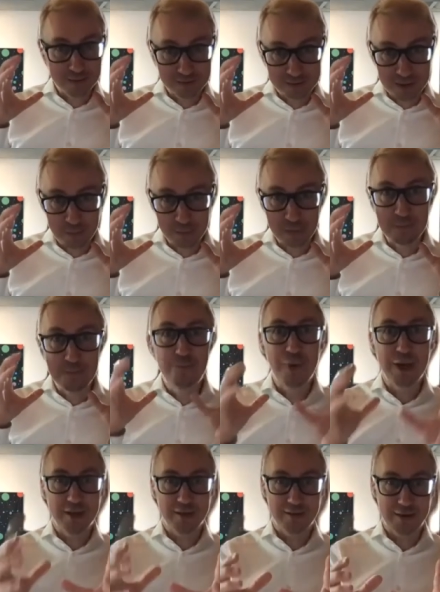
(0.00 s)
some of the
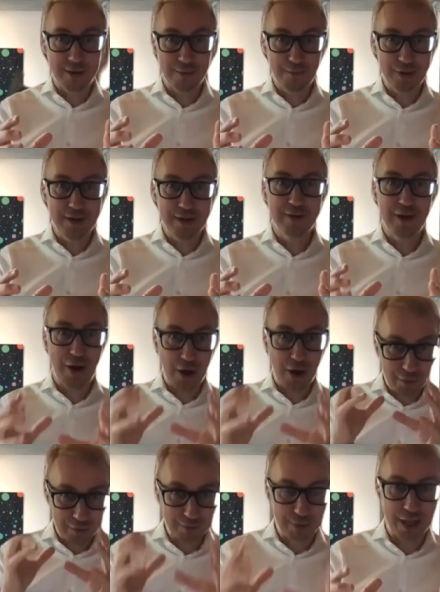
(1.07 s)
biggest companies
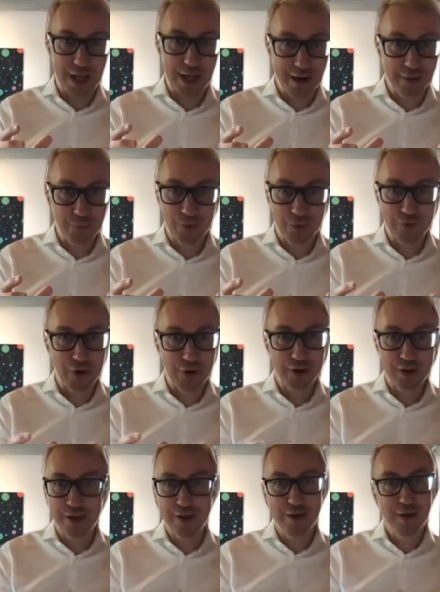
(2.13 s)
on the planet. We're
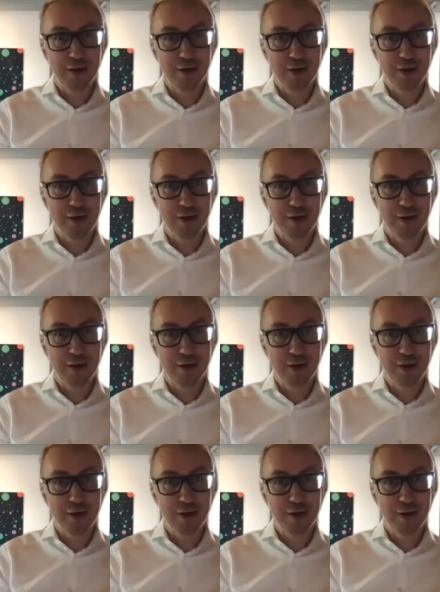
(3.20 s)
talking